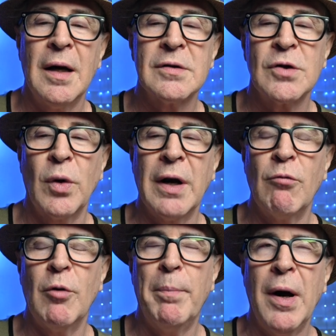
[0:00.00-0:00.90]
So
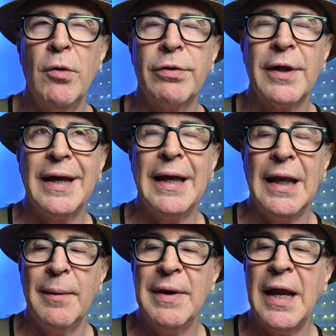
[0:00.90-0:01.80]
it will both
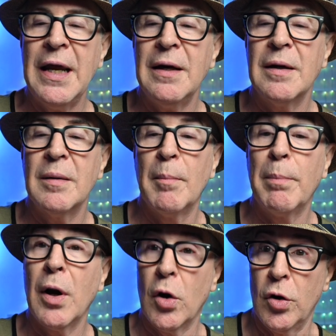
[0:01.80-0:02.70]
eliminate
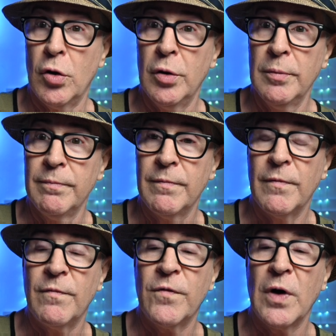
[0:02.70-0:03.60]
blur
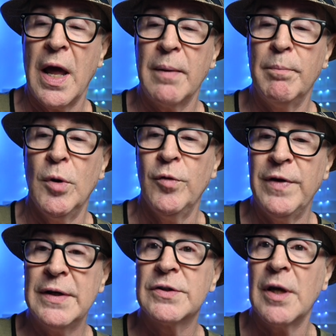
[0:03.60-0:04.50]
for like
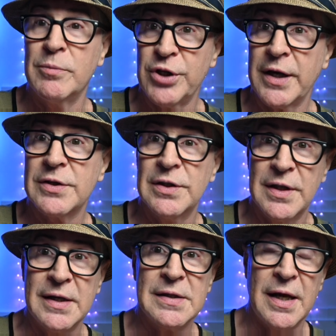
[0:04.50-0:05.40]
moving subjects and
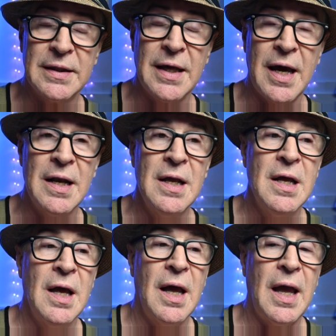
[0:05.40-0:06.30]
things like that,
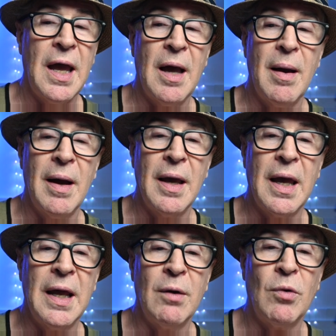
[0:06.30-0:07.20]

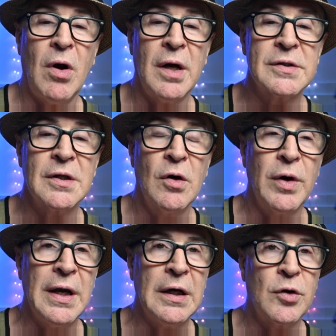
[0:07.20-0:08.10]
and it will also
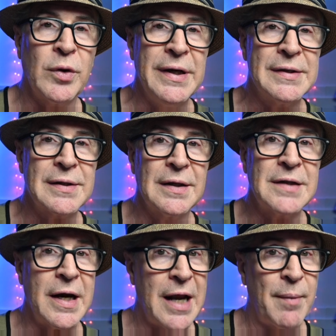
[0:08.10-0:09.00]
increase
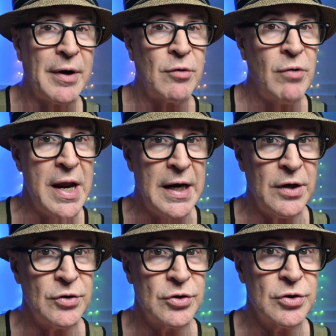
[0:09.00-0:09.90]
dynamic
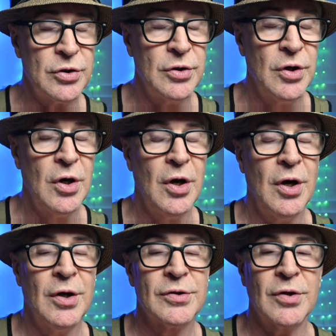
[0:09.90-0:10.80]
range.
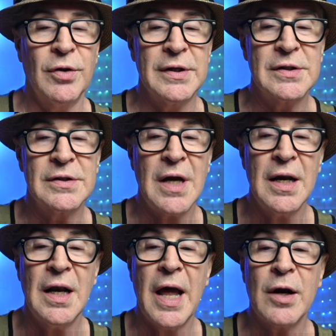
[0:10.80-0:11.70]
So this is
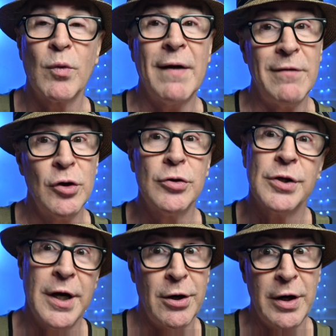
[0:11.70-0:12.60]
kind of like a
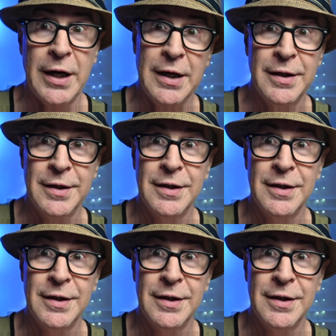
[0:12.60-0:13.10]
revolutionary